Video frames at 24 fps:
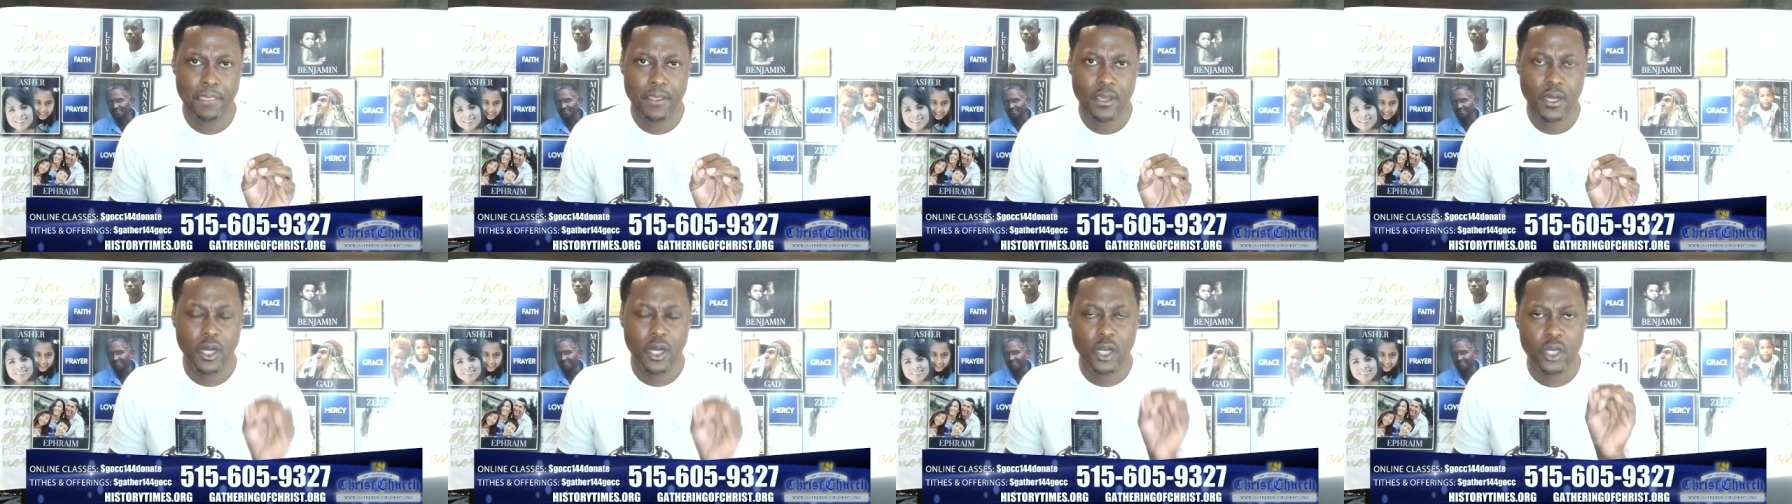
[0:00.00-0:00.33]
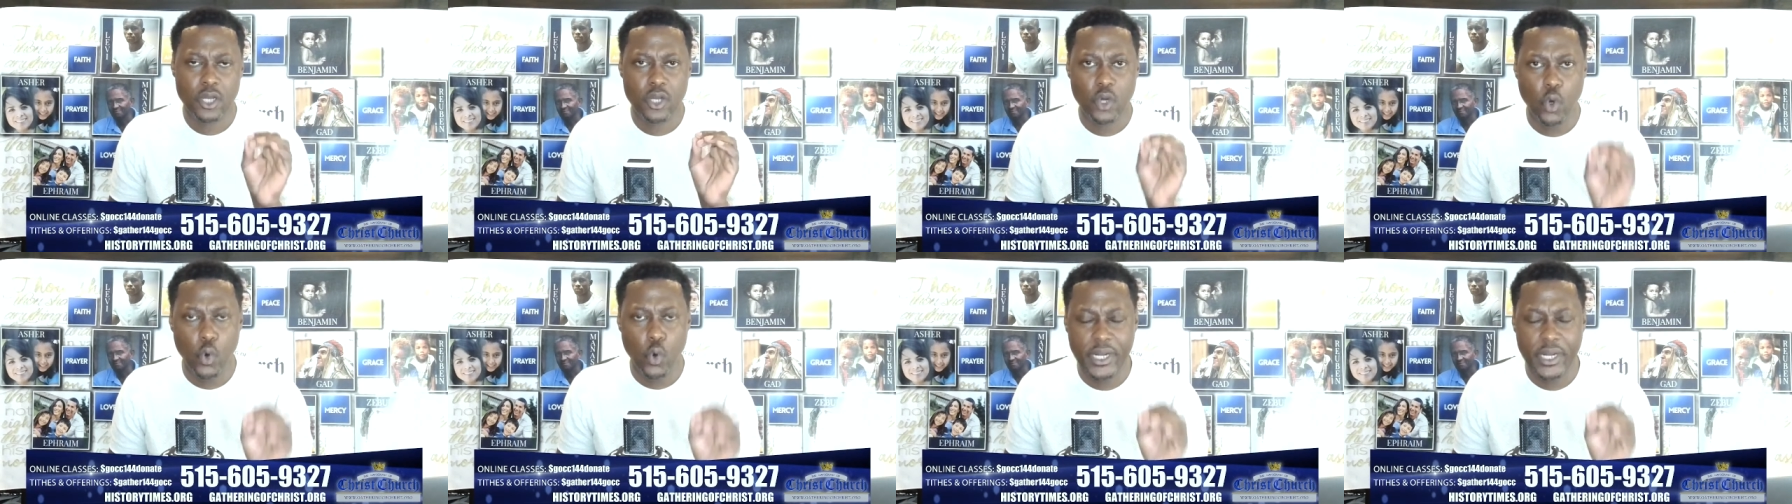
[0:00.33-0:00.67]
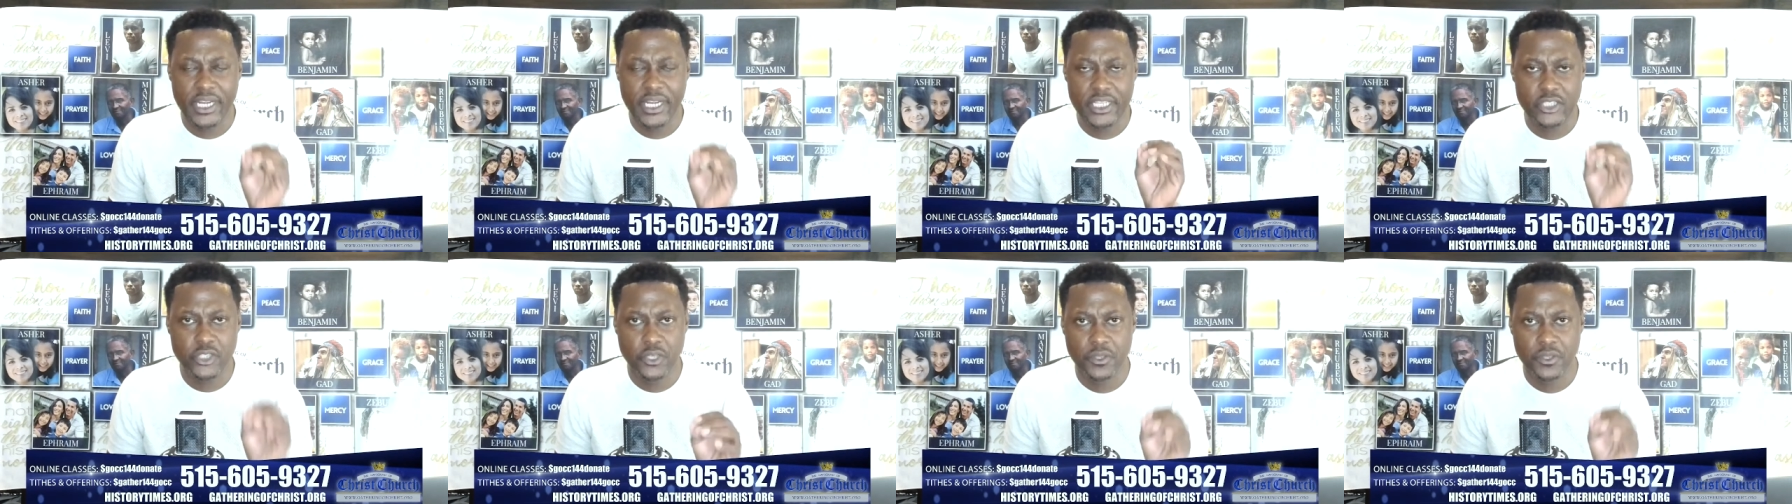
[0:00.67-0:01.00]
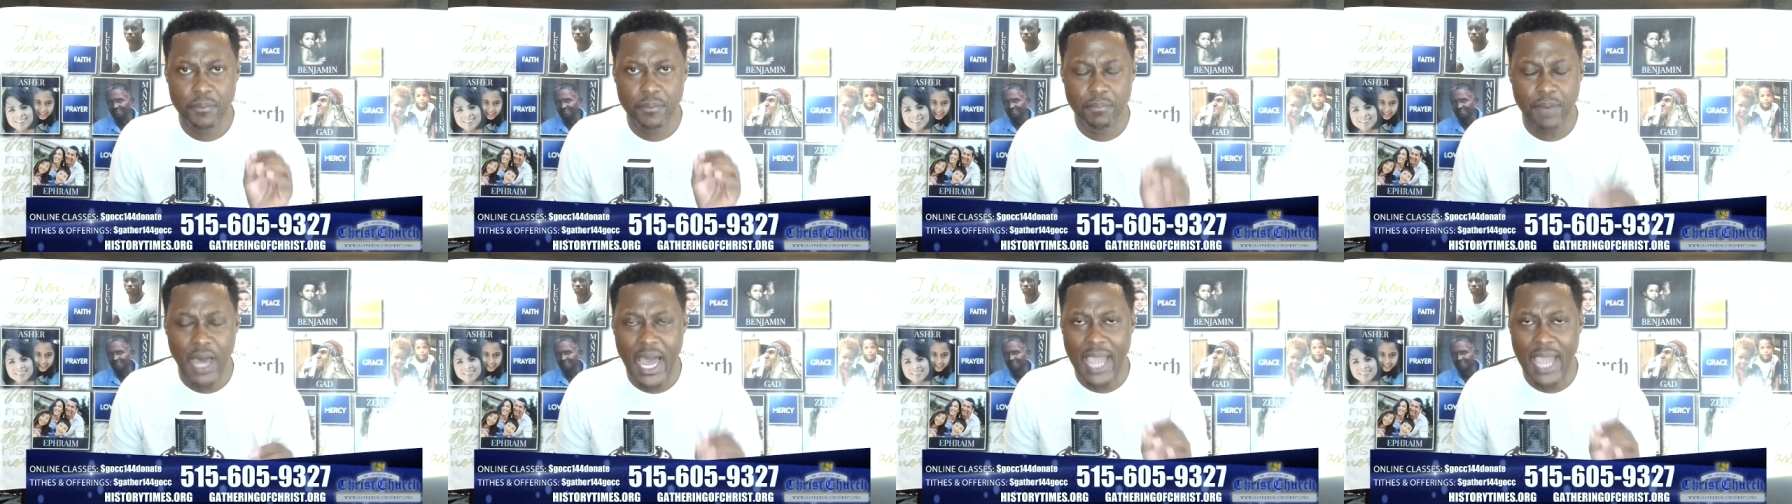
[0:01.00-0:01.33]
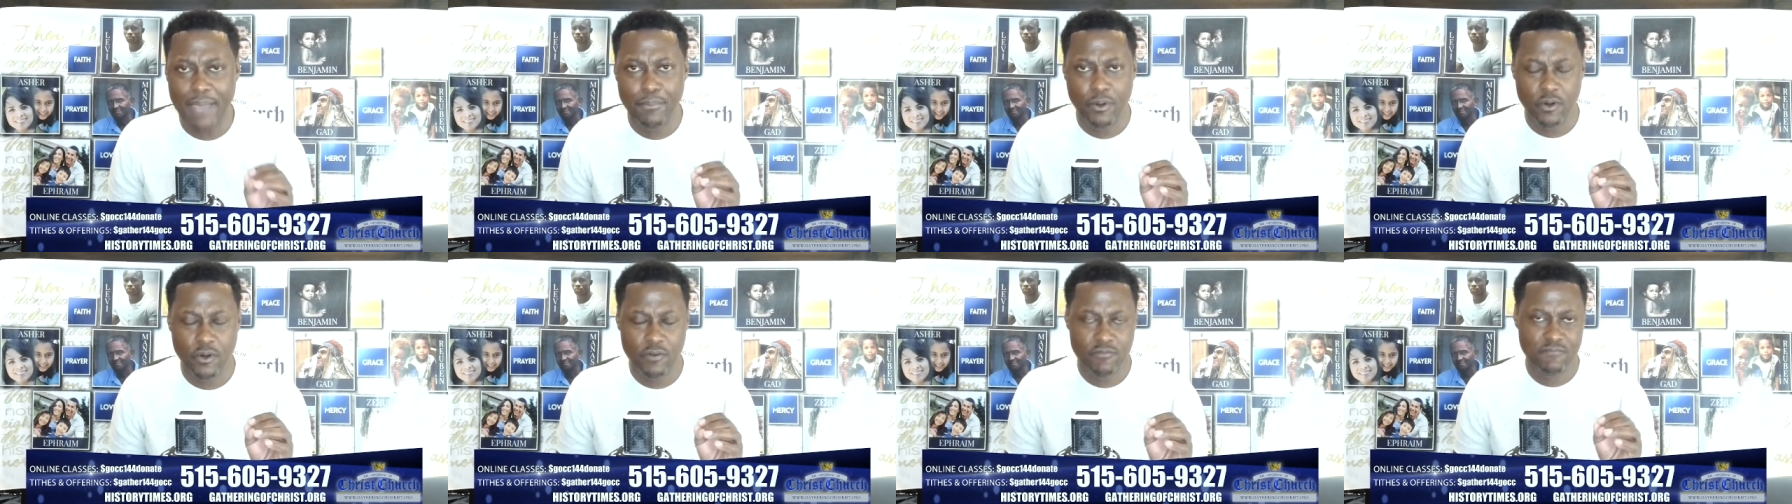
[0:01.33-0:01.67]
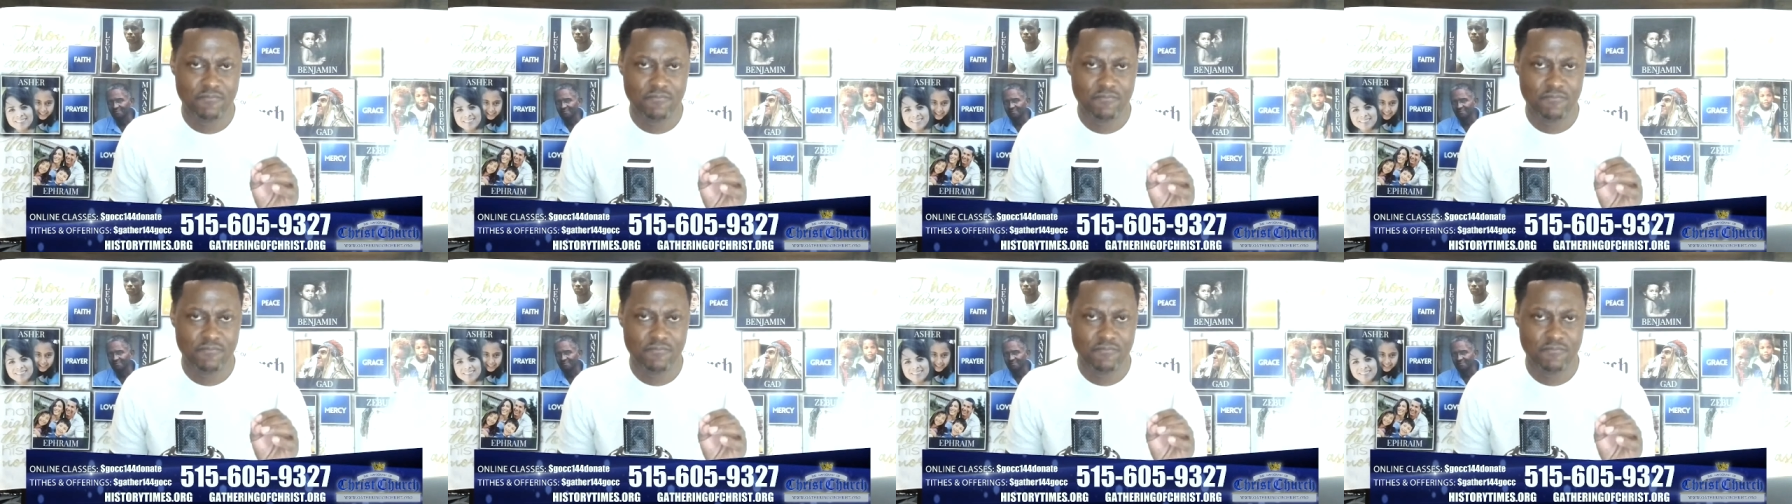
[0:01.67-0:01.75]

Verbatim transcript: according to the Bible?